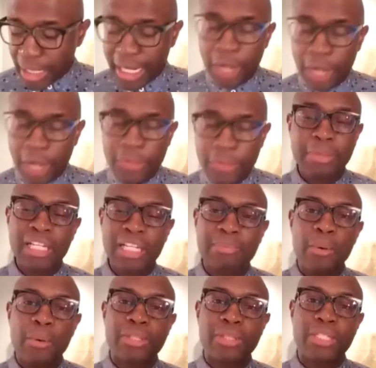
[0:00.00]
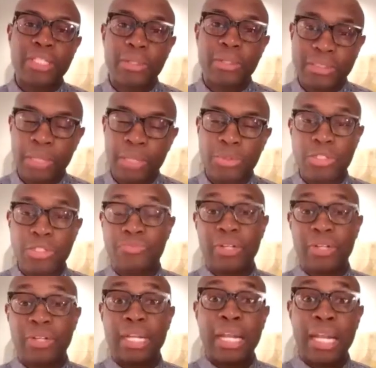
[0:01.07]
Now, to build upon what Theo said, which is
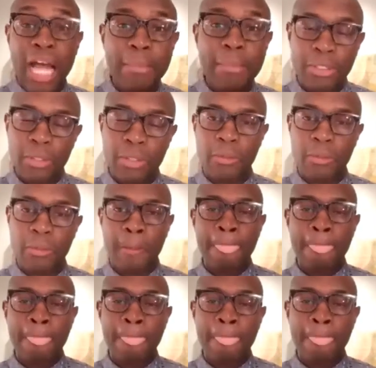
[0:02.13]
phenomenal,